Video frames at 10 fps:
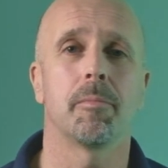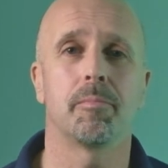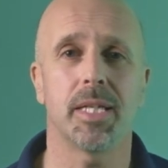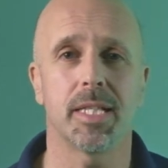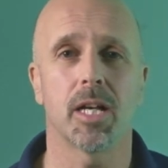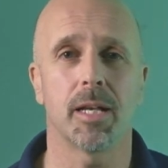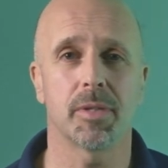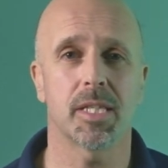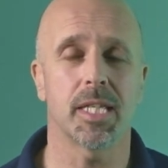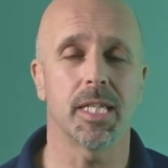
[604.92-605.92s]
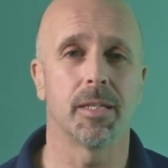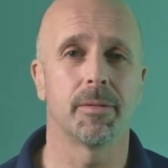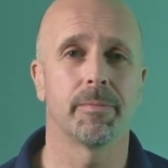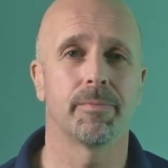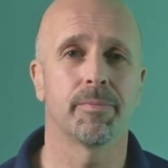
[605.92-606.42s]
B times C.
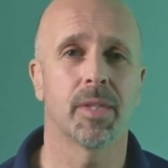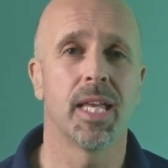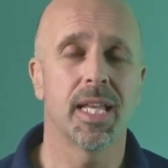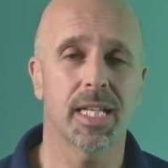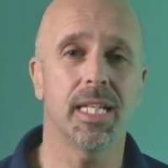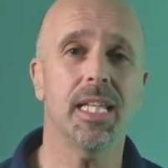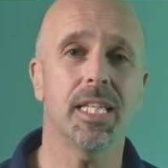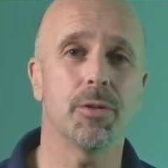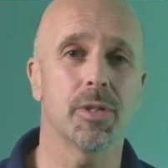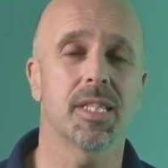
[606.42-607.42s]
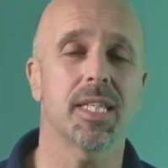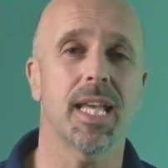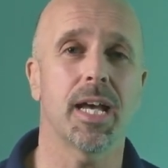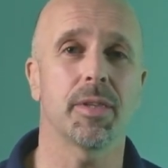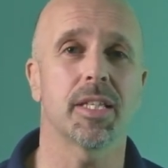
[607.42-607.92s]
Clearly you can see
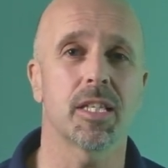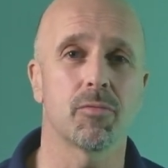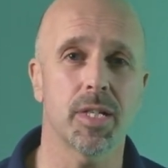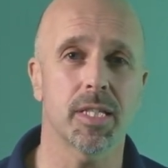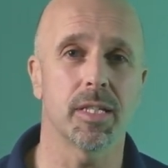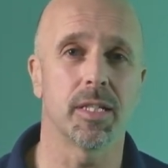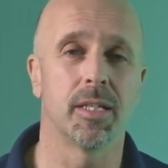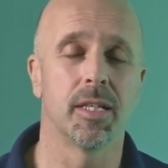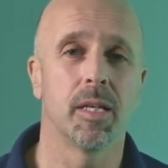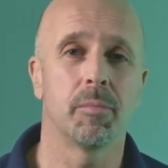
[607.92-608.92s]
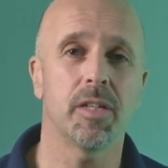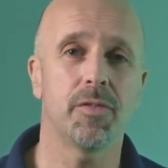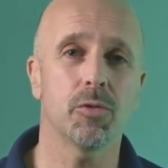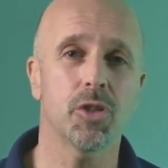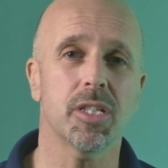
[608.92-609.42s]
how this is written, but if
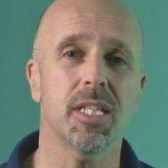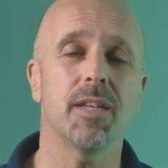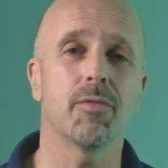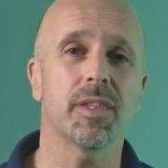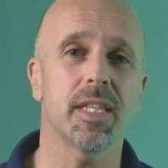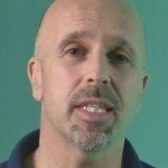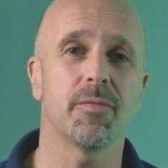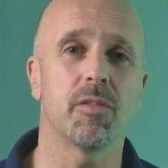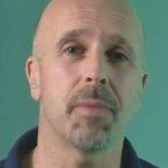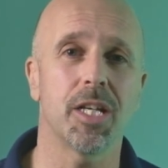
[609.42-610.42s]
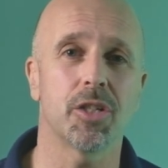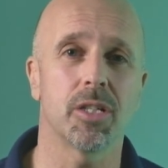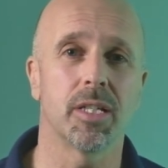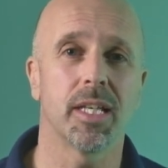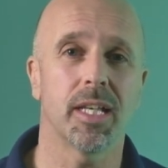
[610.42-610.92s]
you're just delivering this
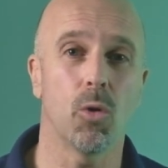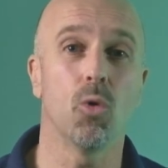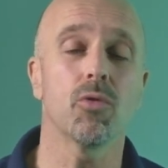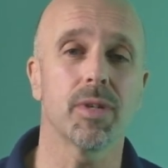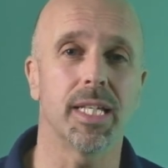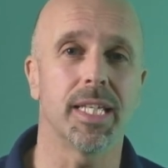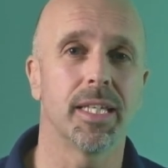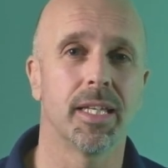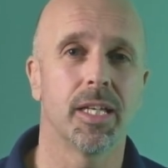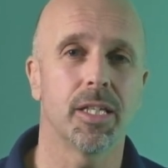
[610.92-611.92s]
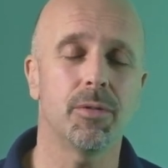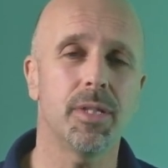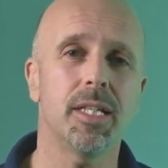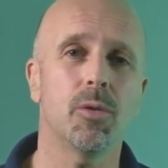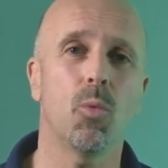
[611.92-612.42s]
information orally, you
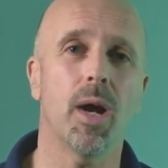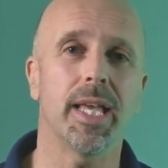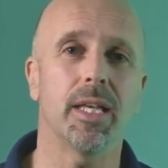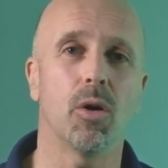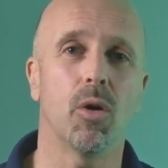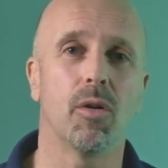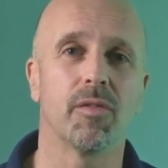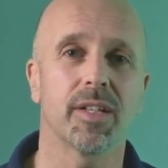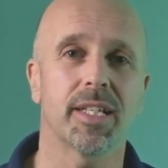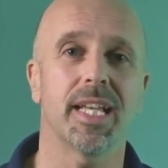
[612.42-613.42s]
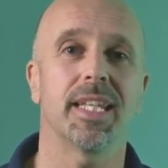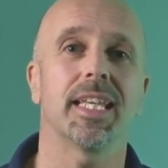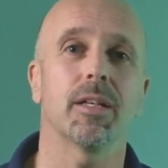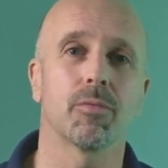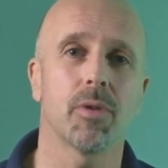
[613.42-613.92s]
need a way of getting
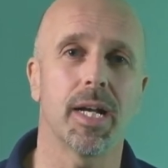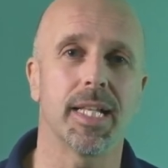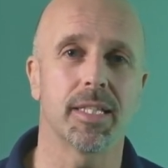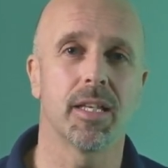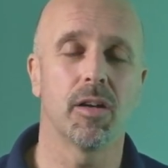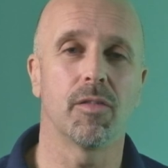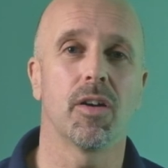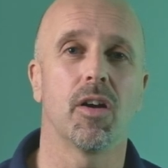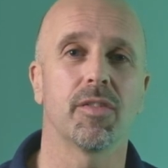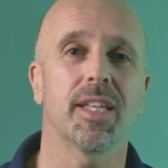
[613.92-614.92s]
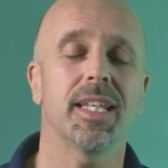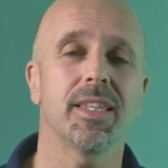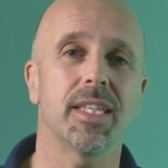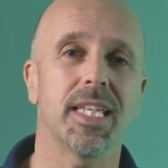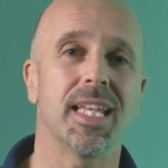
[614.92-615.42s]
it right, of
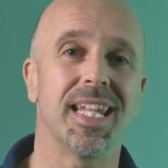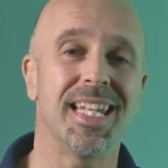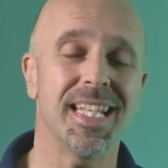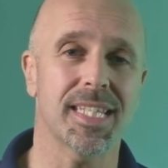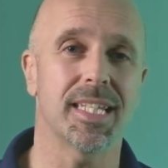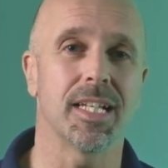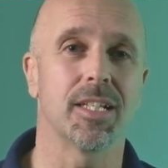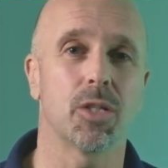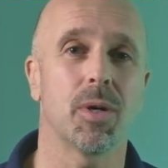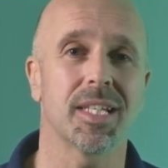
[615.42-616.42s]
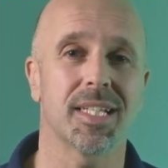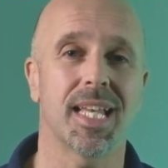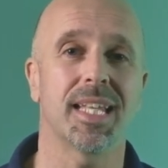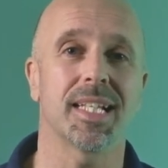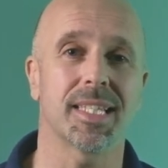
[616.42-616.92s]
getting the listener to
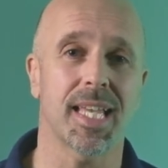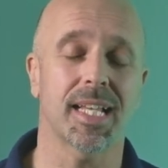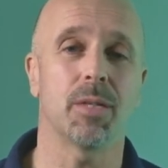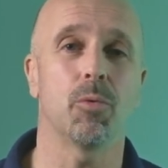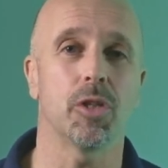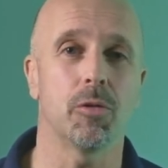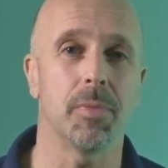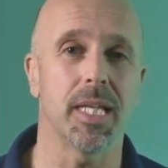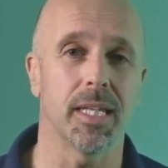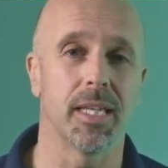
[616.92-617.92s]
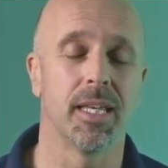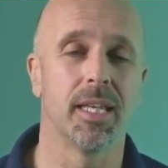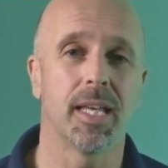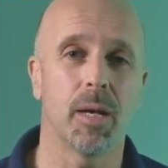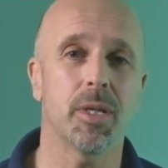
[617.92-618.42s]
understand exactly what you mean.
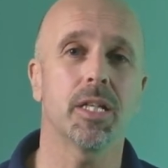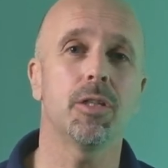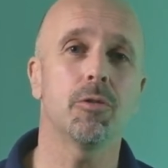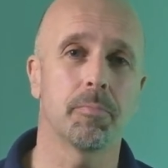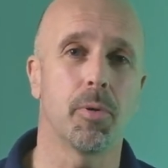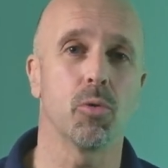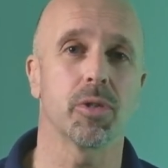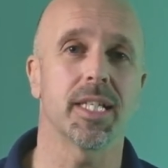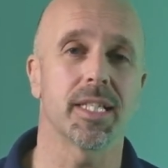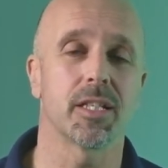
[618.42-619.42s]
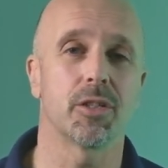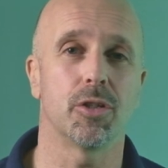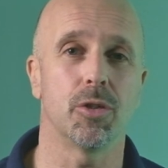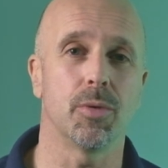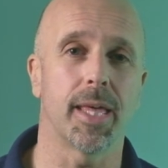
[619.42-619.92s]
And we can use pauses to
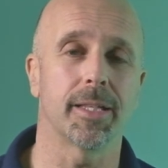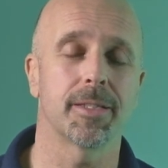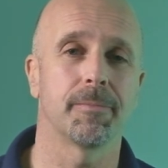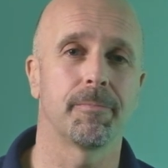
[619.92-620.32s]
do that.